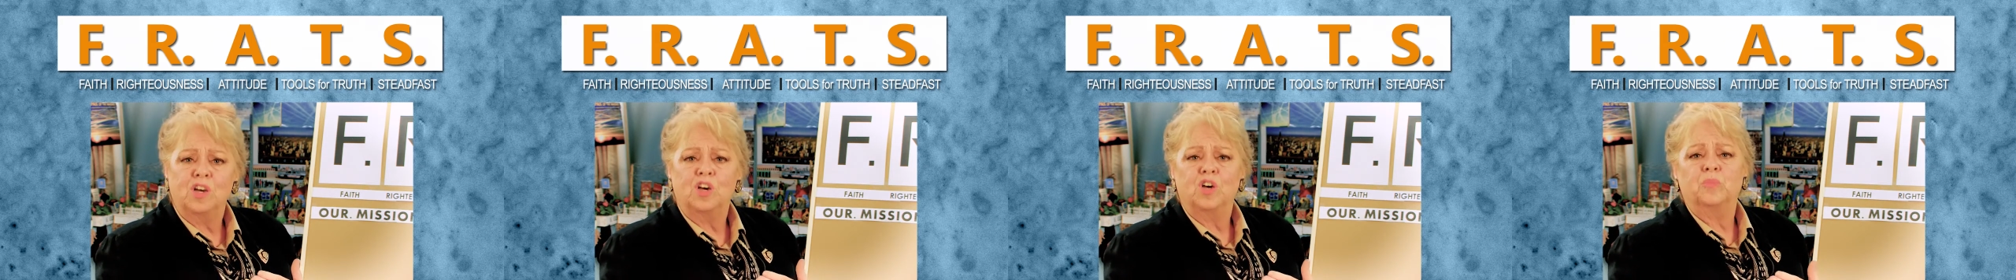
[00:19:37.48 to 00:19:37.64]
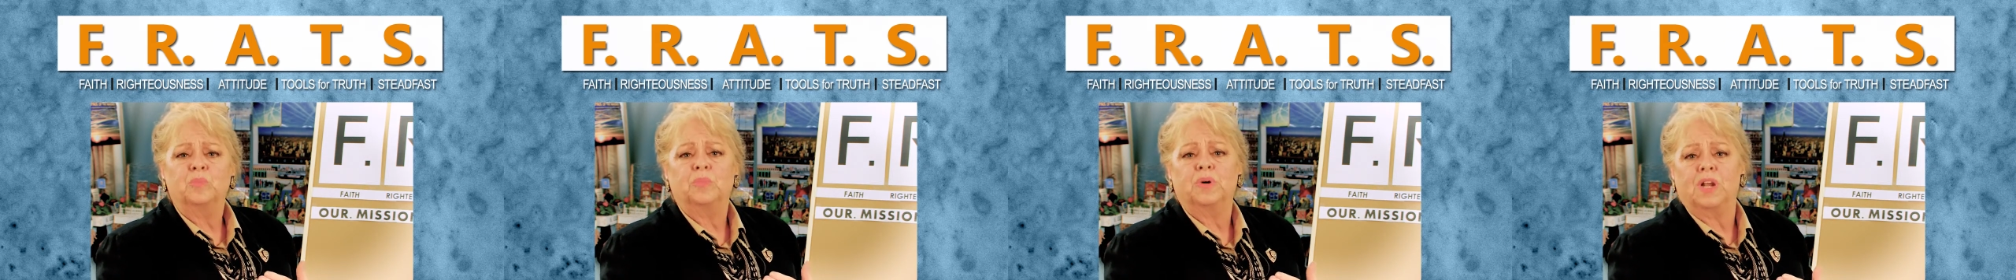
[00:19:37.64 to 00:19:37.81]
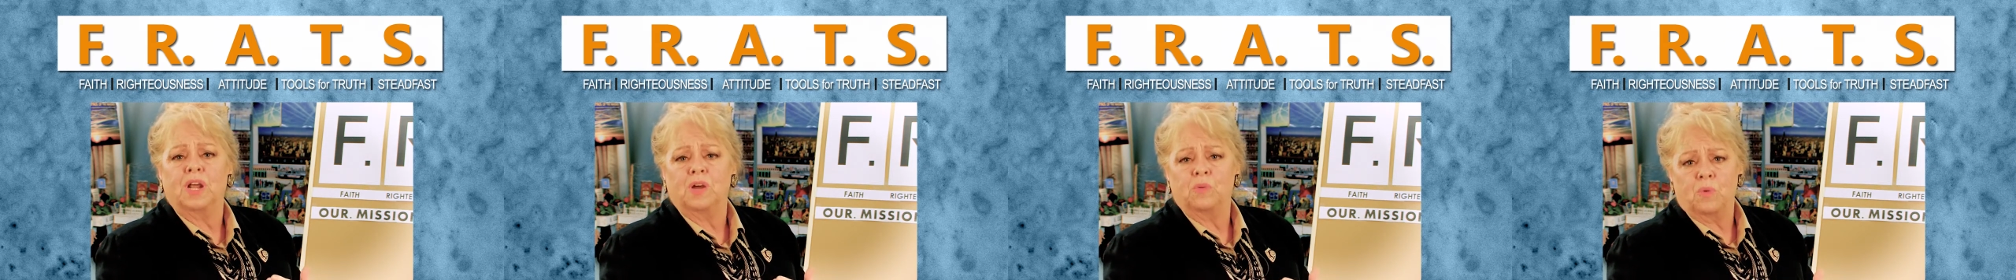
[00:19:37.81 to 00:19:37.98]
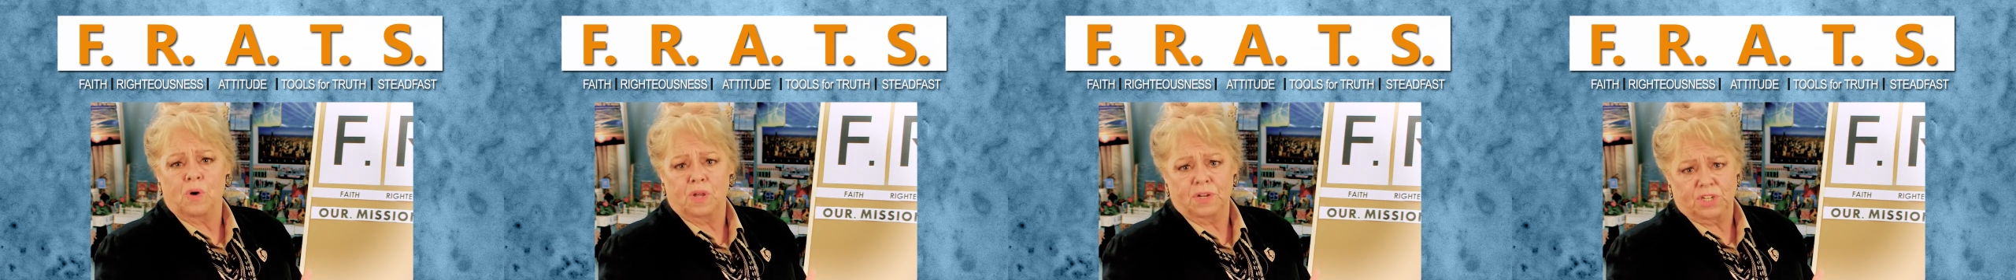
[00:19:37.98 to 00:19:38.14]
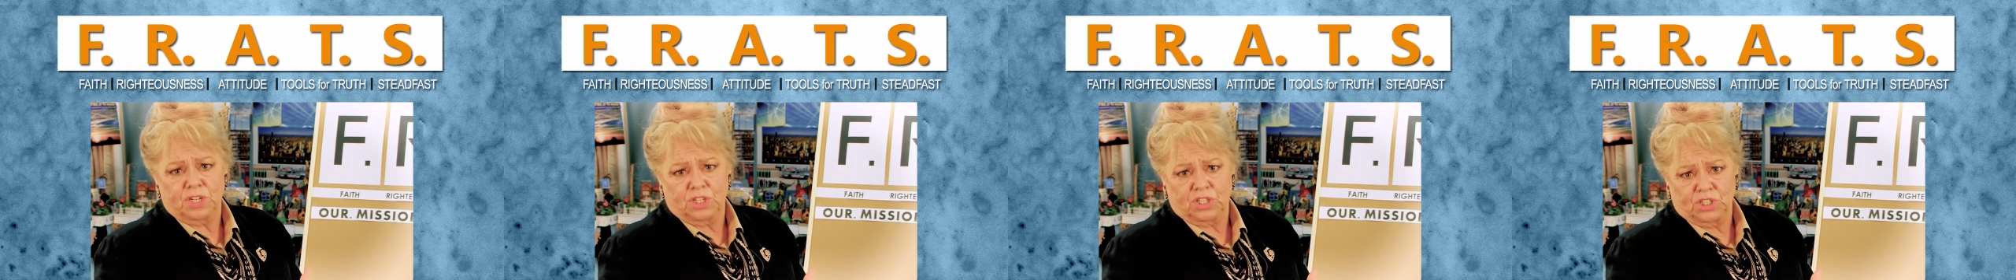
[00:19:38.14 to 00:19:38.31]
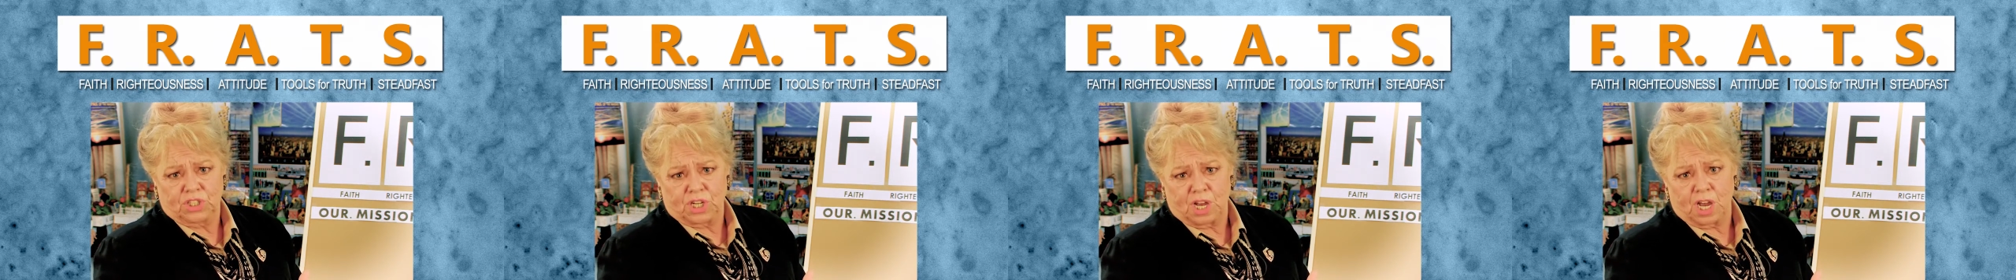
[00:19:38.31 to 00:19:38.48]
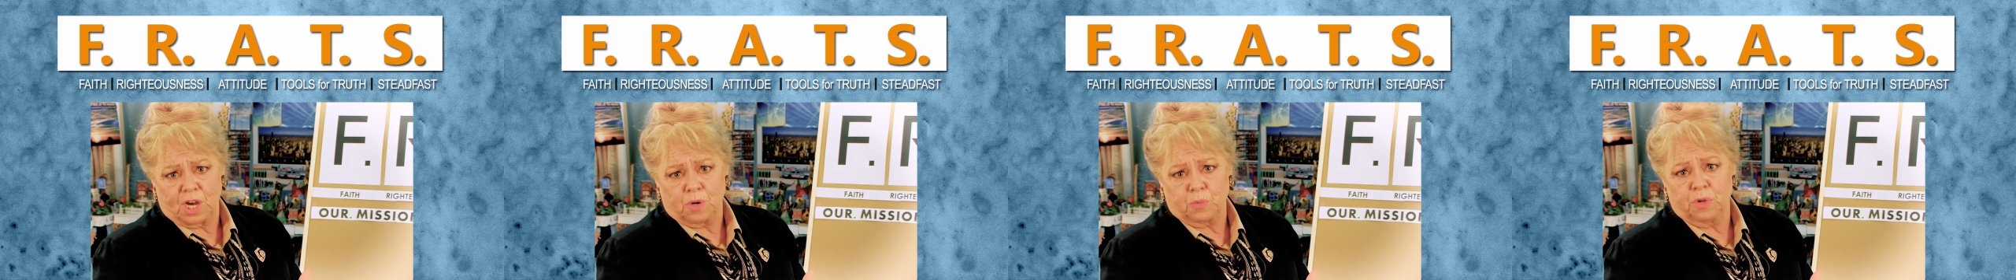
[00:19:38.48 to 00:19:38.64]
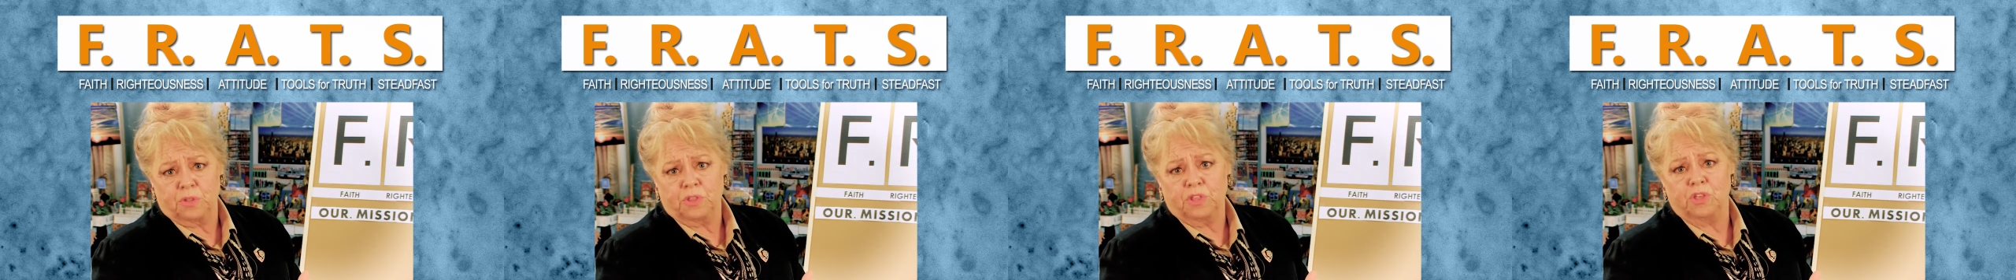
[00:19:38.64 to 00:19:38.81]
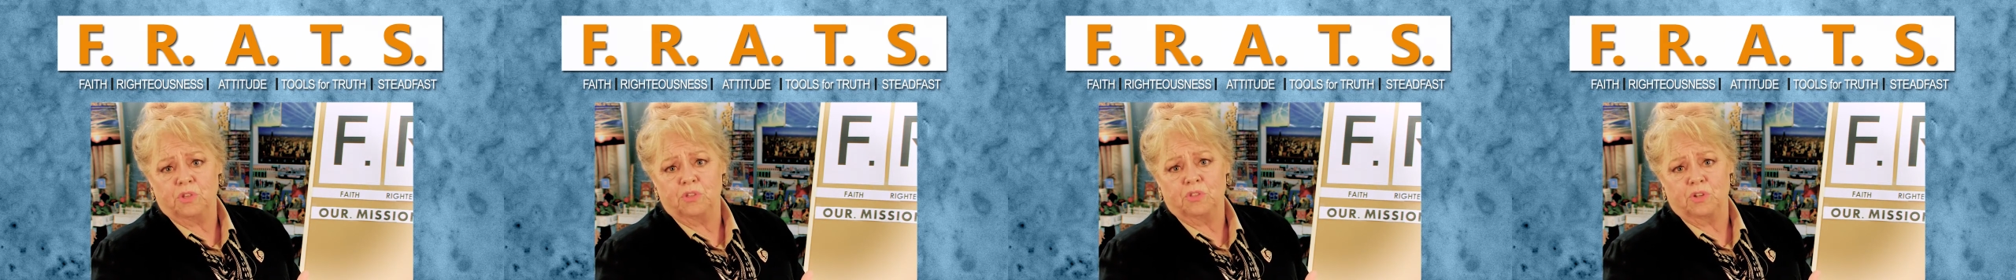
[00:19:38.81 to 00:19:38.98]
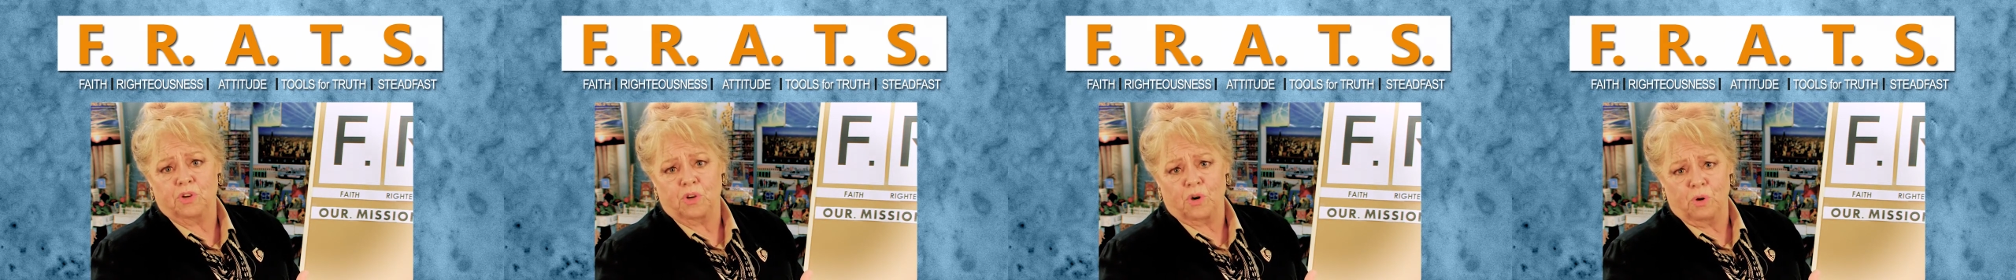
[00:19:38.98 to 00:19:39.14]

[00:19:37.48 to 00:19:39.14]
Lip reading: but I want to share with you that